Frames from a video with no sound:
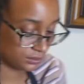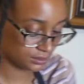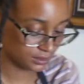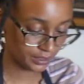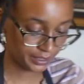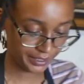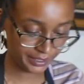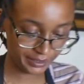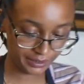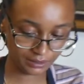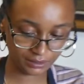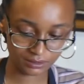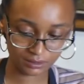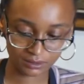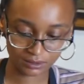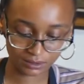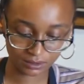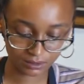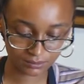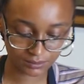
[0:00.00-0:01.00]
Alright,
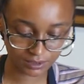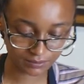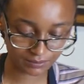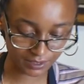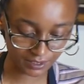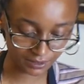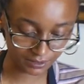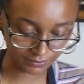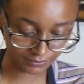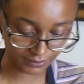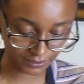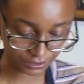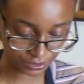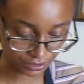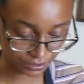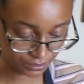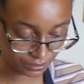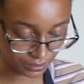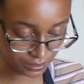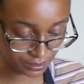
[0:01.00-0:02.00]
I'm debating if I
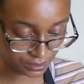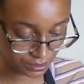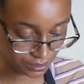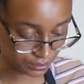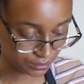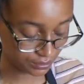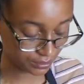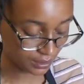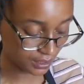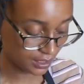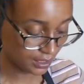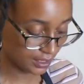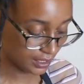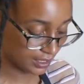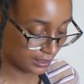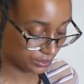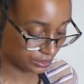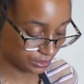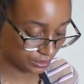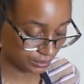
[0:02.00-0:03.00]
should do this too.
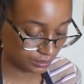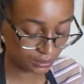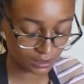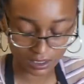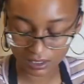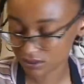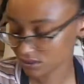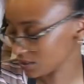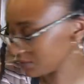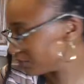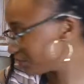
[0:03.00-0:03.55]
I should. I'll take